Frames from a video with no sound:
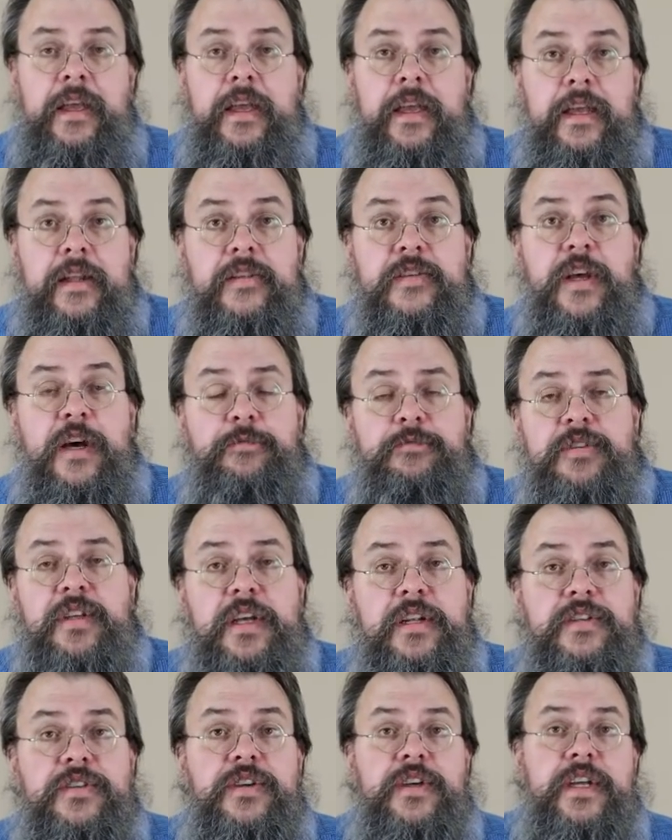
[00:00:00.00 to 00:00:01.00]
In some
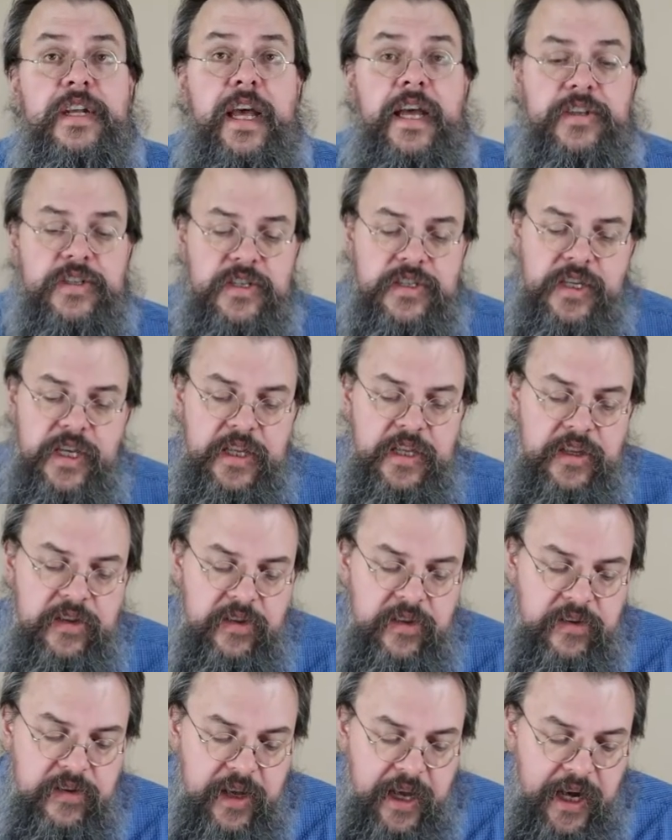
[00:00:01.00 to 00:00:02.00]
sense, you can actually say
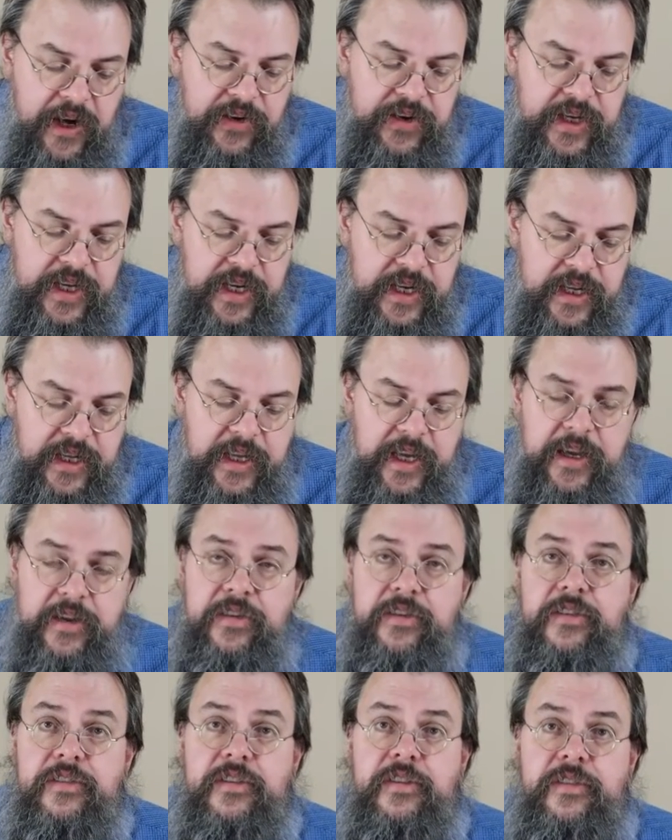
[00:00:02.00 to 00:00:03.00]
this is how e to the
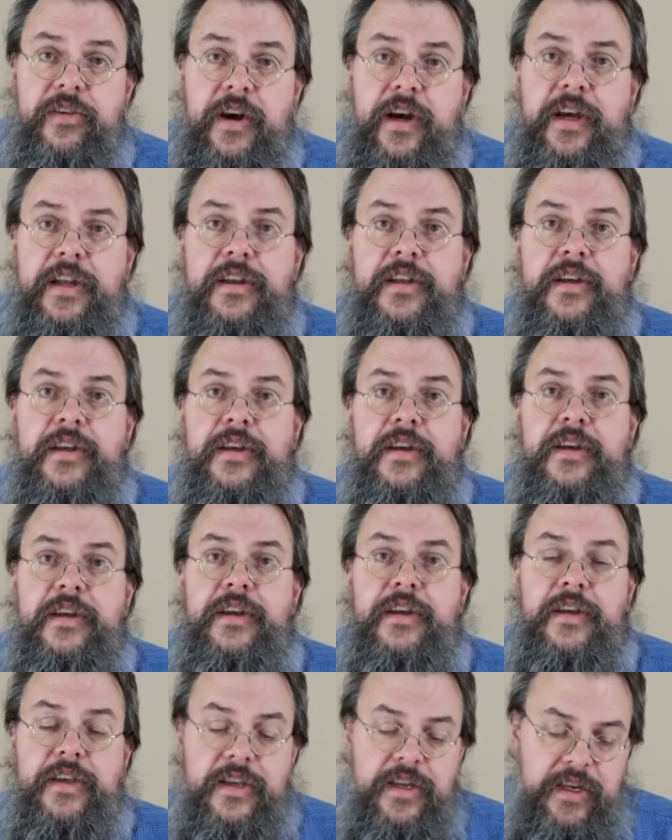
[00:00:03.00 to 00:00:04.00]
x is defined.
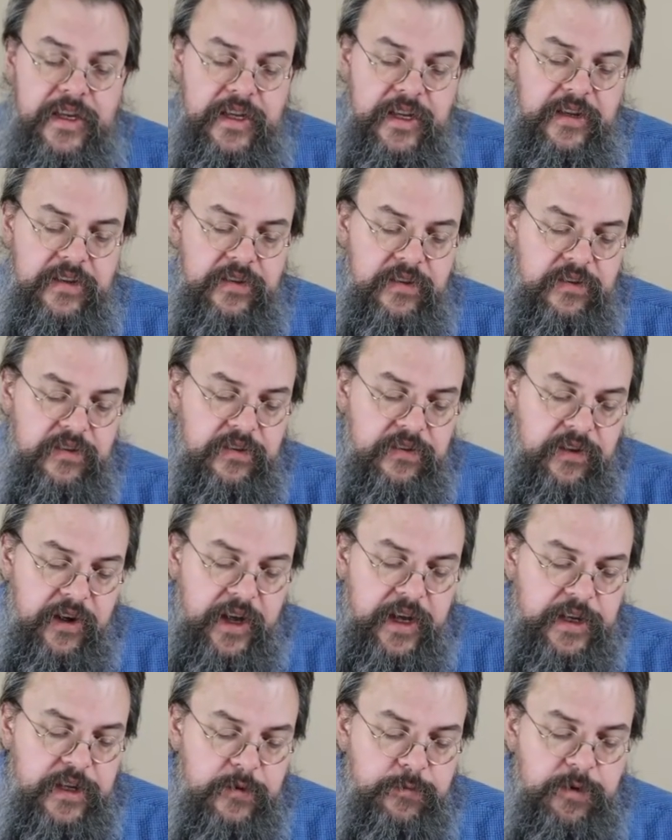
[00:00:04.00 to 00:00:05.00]
E to the x is
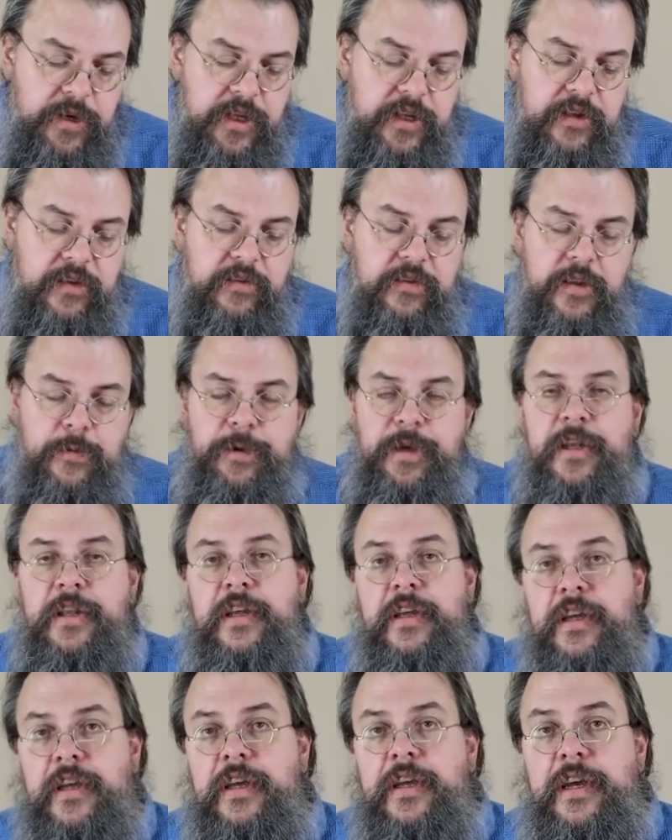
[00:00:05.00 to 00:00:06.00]
defined to be this limit,
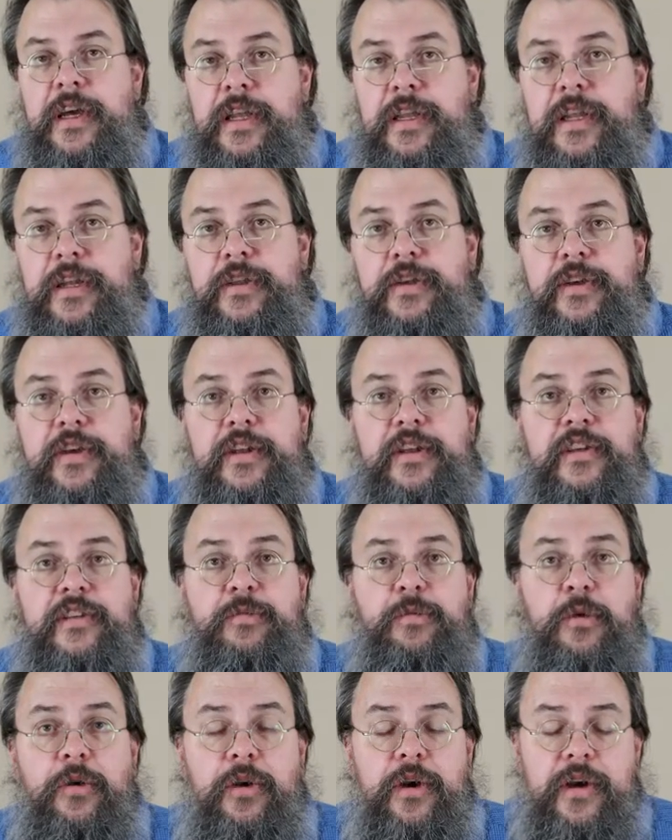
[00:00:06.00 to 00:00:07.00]
and then you can
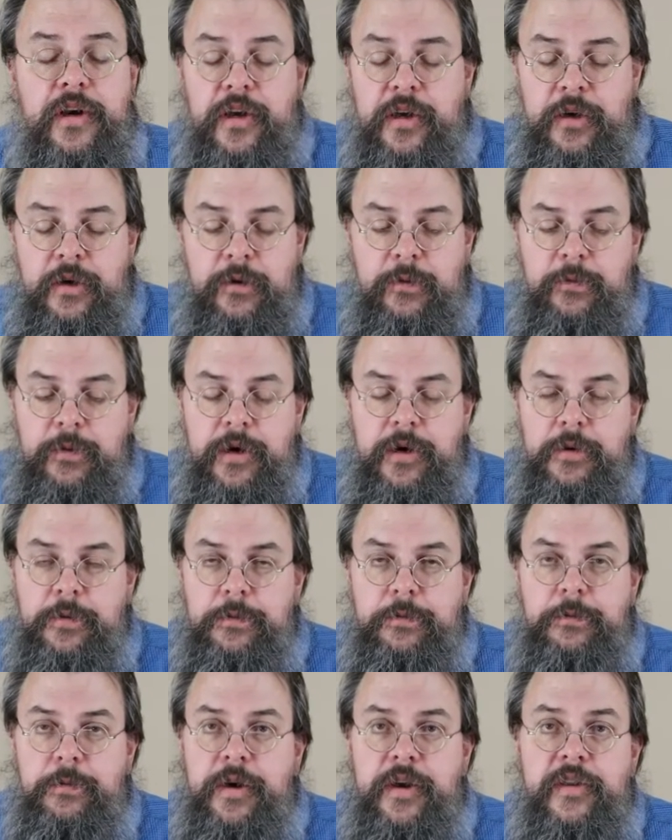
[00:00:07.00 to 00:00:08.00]
explore,
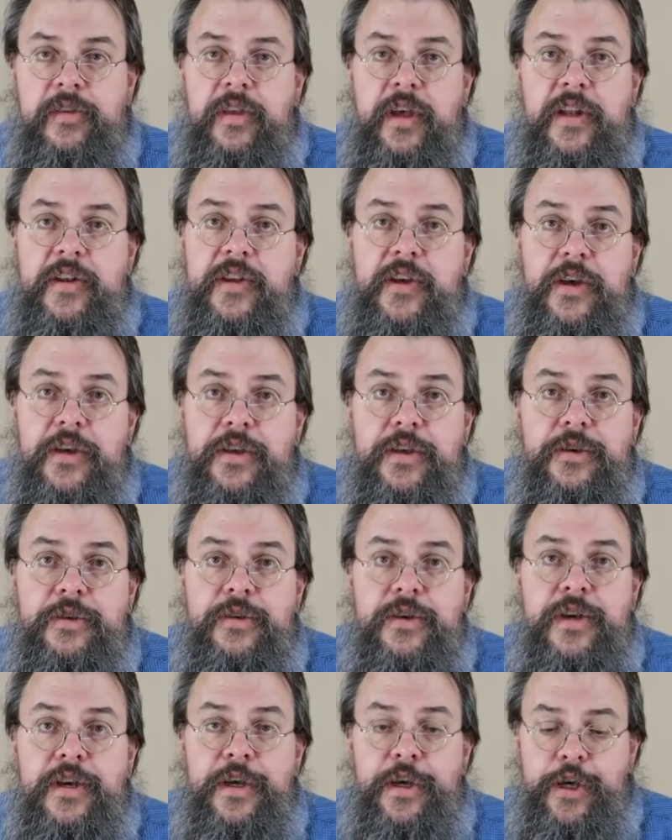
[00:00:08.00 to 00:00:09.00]
well, what does that tell you
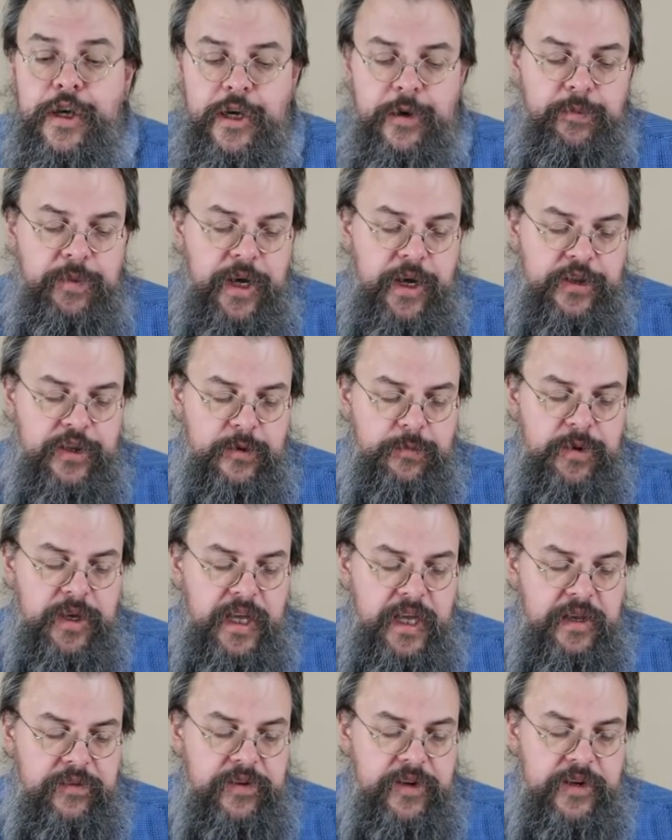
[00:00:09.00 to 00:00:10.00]
about the
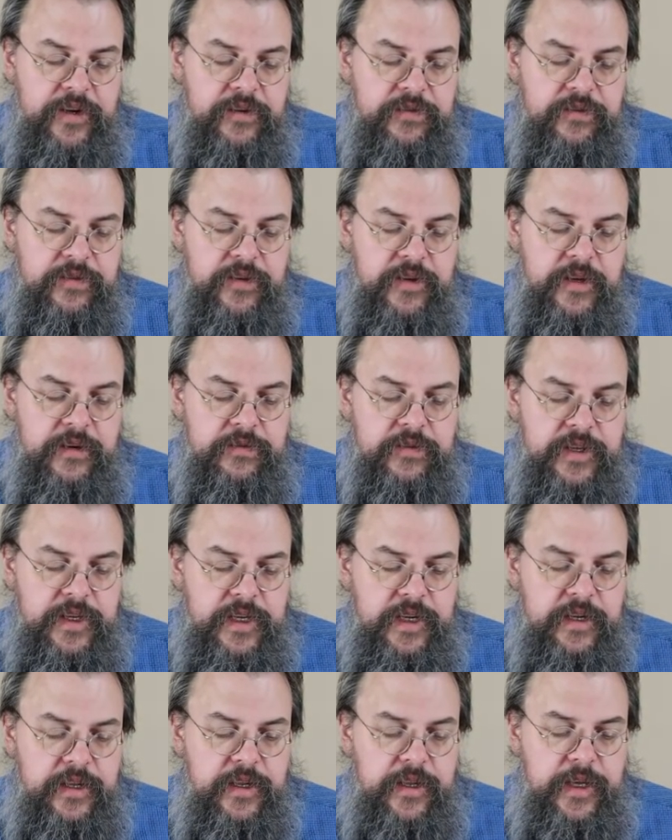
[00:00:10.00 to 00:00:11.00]
behavior of
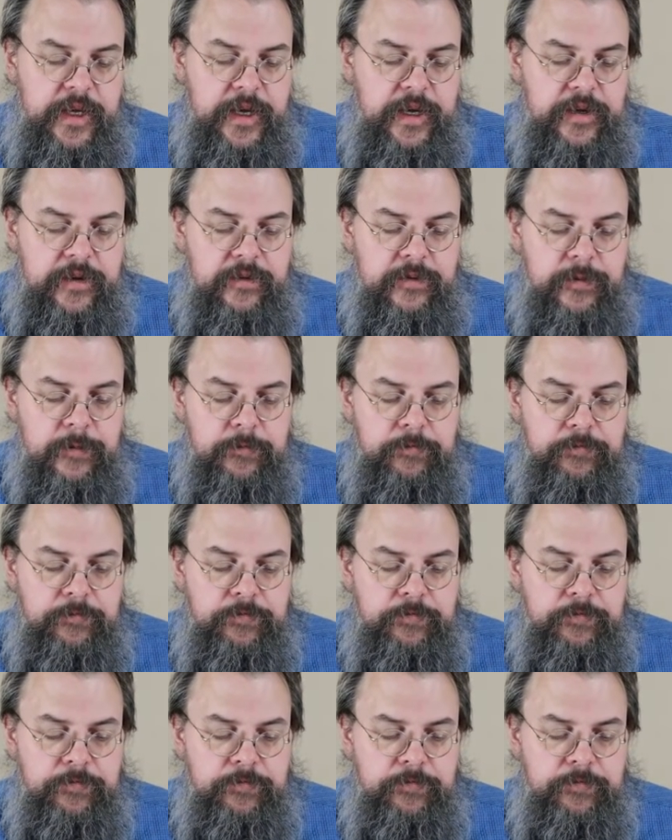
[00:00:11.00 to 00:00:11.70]
e to the x?